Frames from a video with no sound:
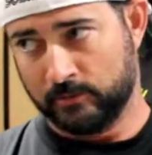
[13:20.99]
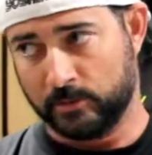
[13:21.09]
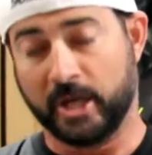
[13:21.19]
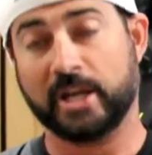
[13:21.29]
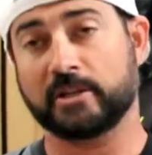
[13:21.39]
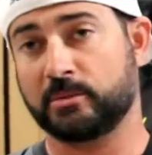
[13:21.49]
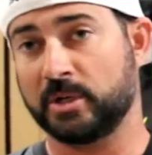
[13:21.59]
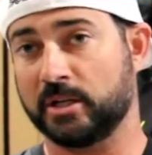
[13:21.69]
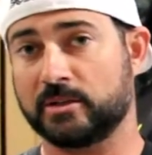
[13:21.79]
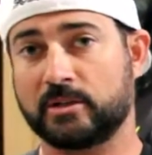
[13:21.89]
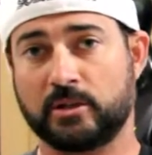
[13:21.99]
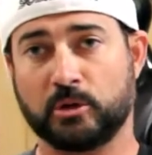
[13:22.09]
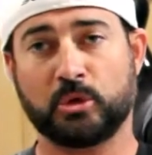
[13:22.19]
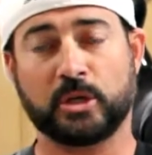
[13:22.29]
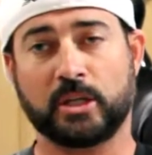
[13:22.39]
from my experience,
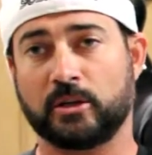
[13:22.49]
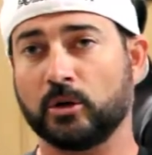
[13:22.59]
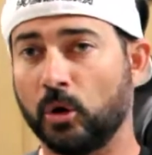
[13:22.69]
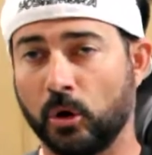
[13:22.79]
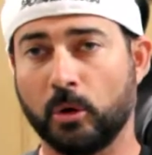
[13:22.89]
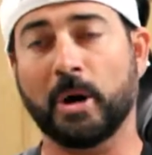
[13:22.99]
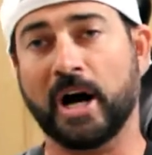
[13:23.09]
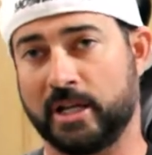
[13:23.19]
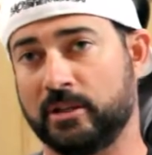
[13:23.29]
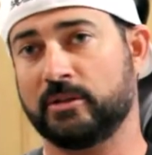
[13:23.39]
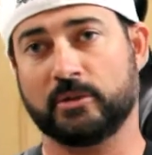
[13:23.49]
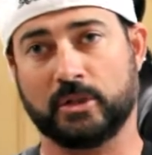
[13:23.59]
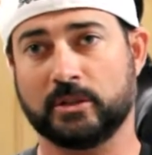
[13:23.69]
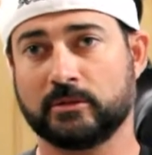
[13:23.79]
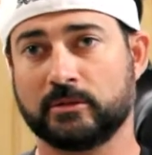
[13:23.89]
you're putting your whole body
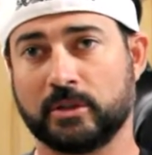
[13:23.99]
through it.